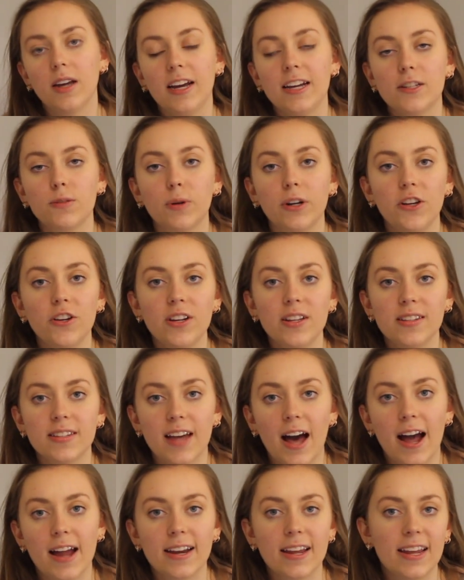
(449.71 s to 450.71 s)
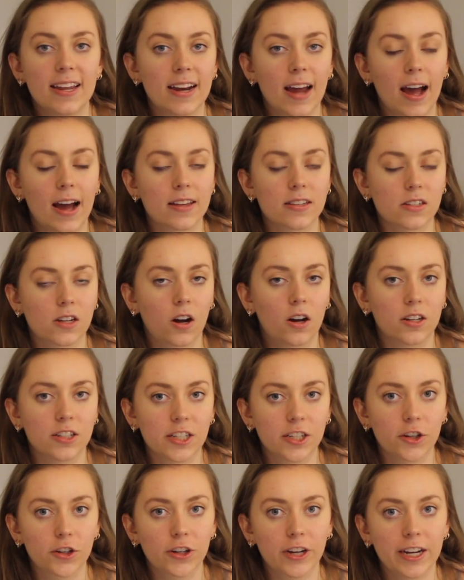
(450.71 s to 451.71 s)
It's where you can sign in as a
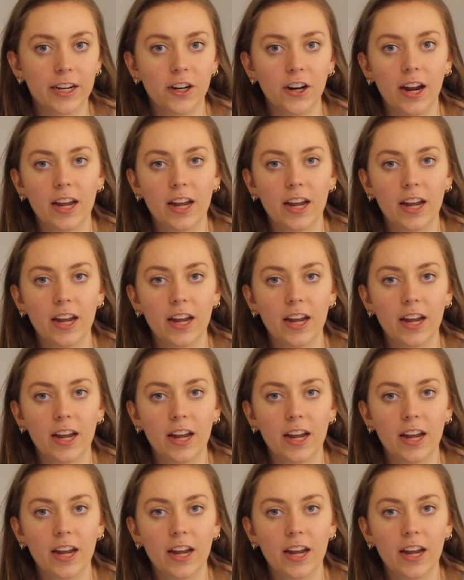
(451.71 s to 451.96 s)
content creator